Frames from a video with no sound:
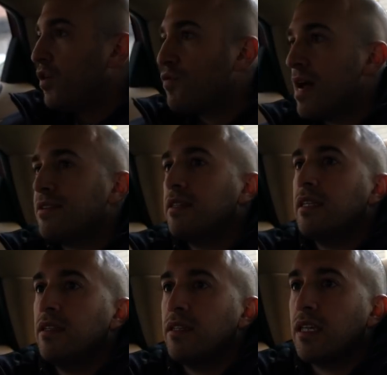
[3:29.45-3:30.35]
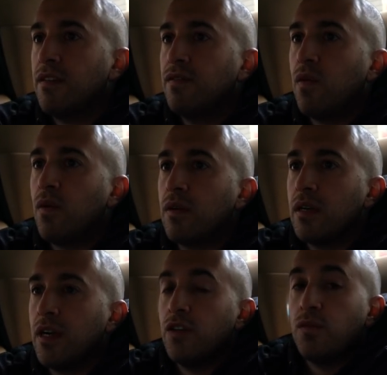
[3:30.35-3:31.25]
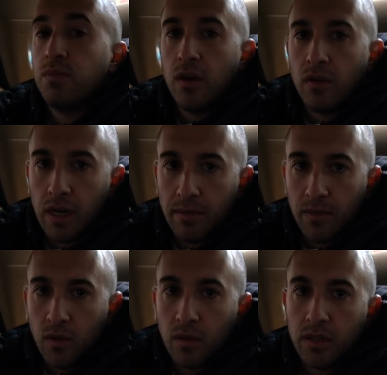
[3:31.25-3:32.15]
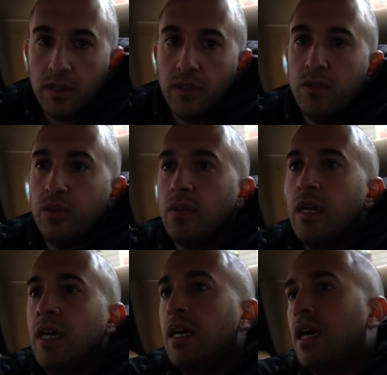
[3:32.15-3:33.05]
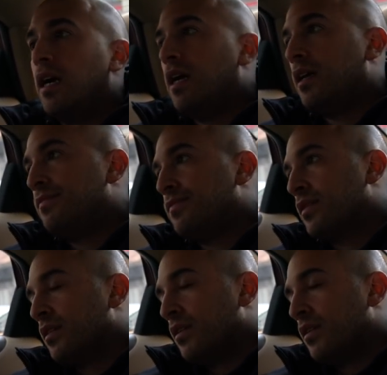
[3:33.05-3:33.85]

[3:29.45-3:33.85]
rather than looking for a new program or a new program,